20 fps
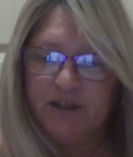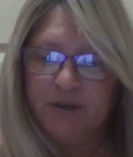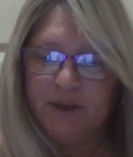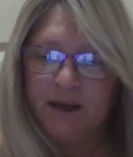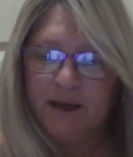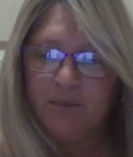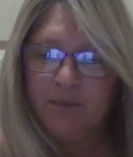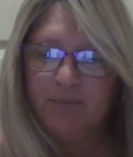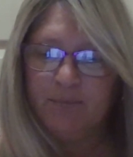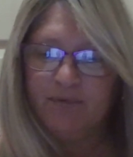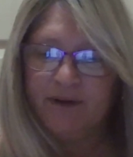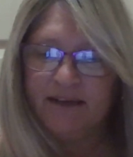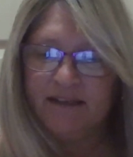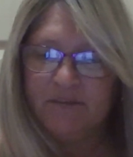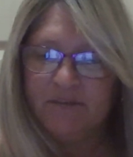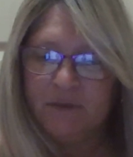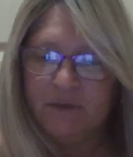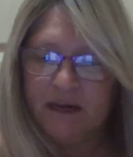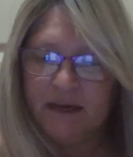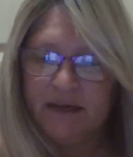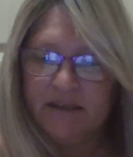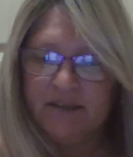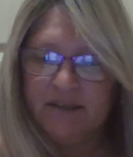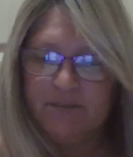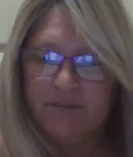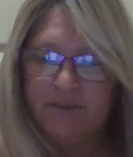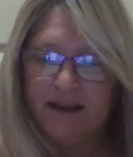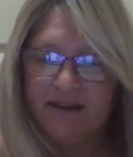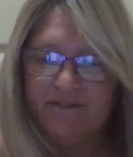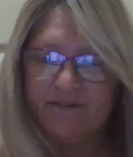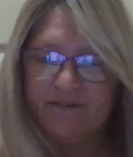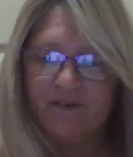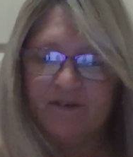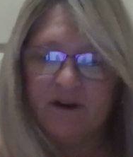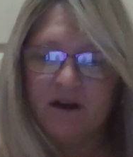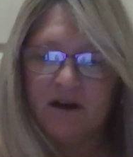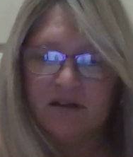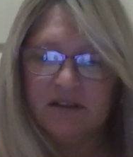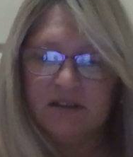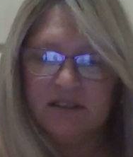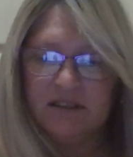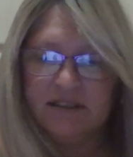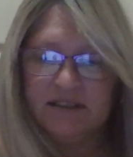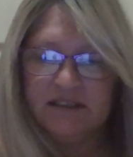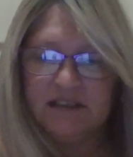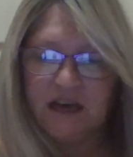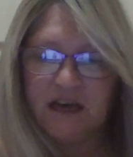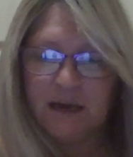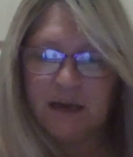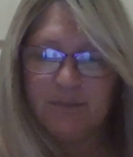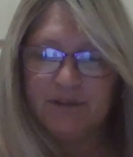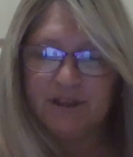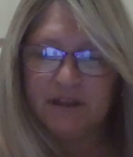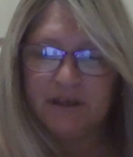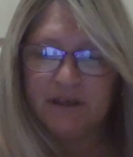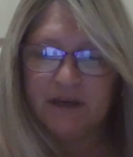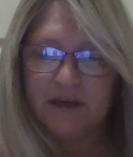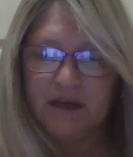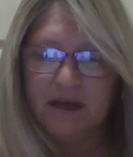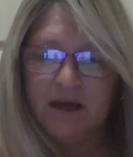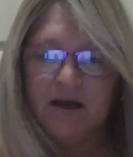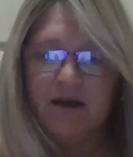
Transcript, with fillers: to help raise money to pay for Huxley's adoption,